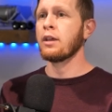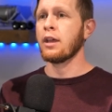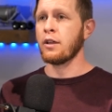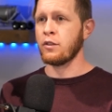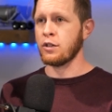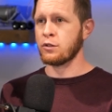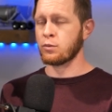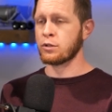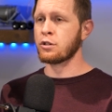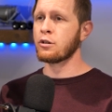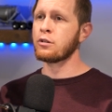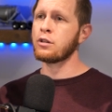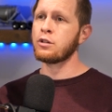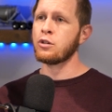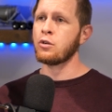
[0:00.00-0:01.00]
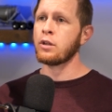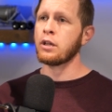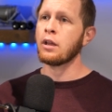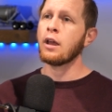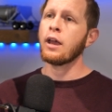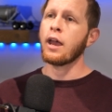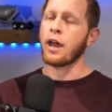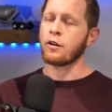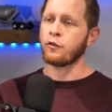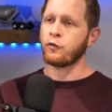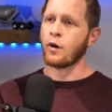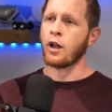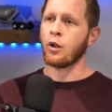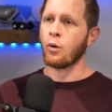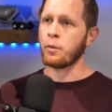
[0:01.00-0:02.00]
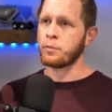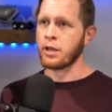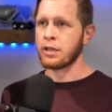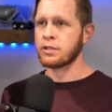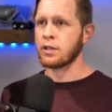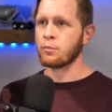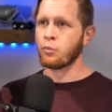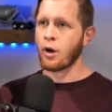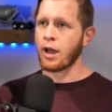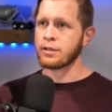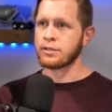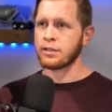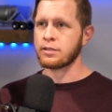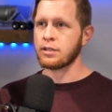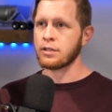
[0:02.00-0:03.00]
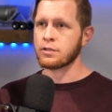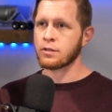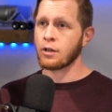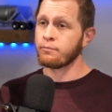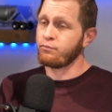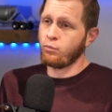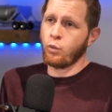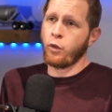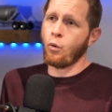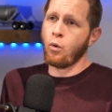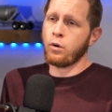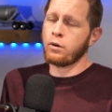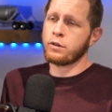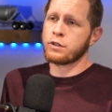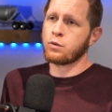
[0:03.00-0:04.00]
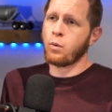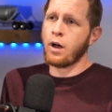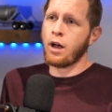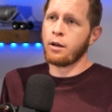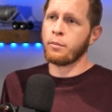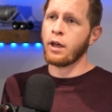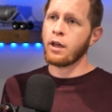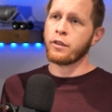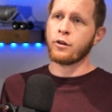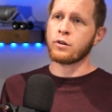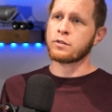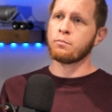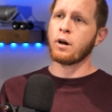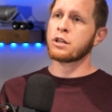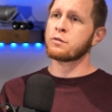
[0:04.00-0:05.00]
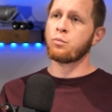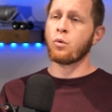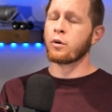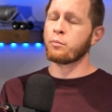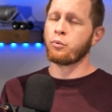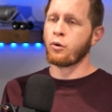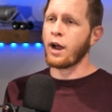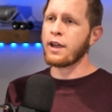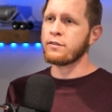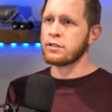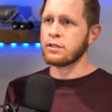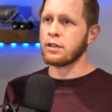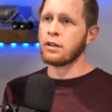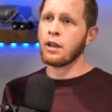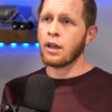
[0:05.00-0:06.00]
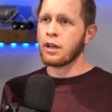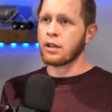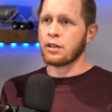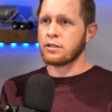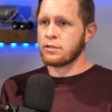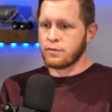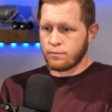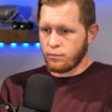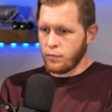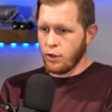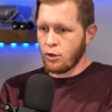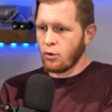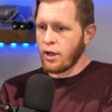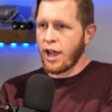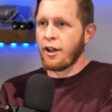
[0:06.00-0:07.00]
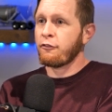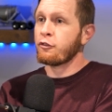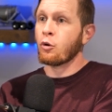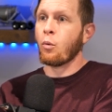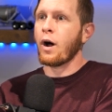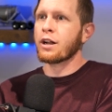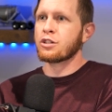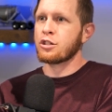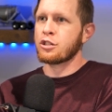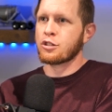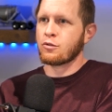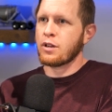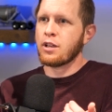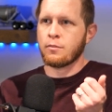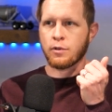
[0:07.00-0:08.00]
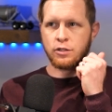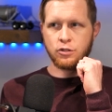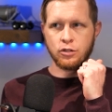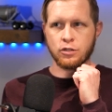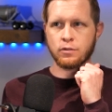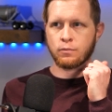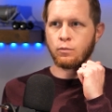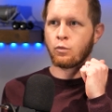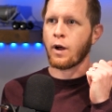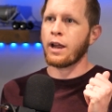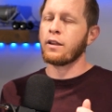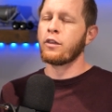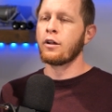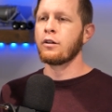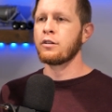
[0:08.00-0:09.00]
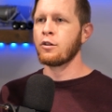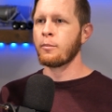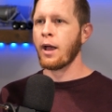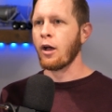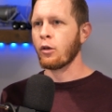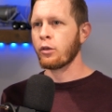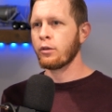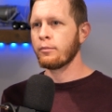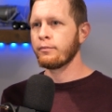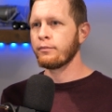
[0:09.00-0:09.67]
in these return to duty and follow-up testing processes. With oral swab, there is much more privacy because you don't have to watch a stream. It's just right there in your mouth.